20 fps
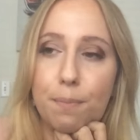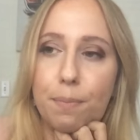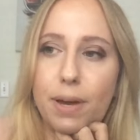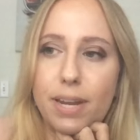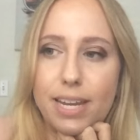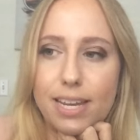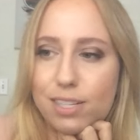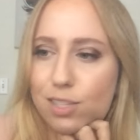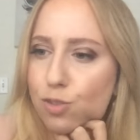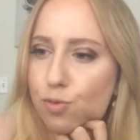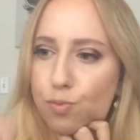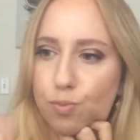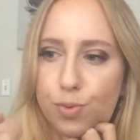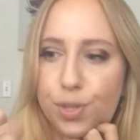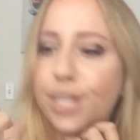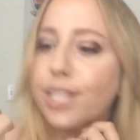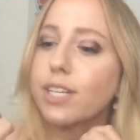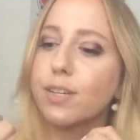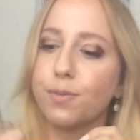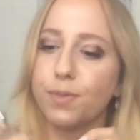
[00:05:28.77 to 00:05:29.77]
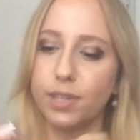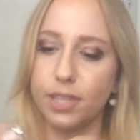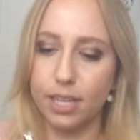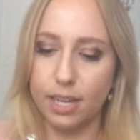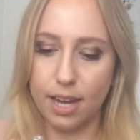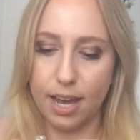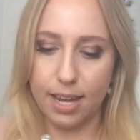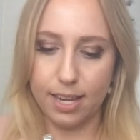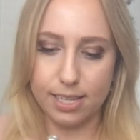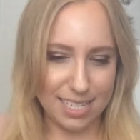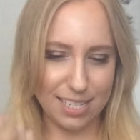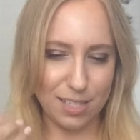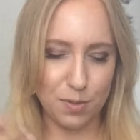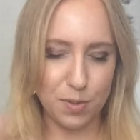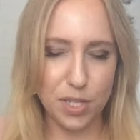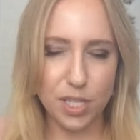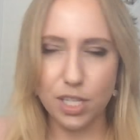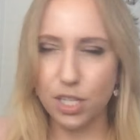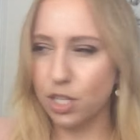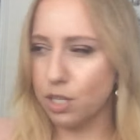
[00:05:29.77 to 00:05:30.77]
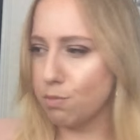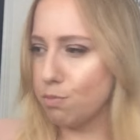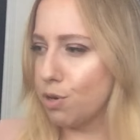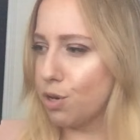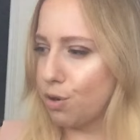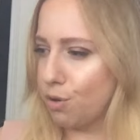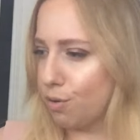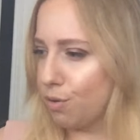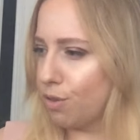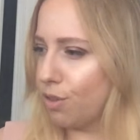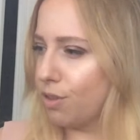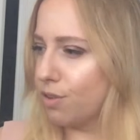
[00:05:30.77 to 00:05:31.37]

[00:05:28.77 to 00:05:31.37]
but it's really, really nice. It's really smooth.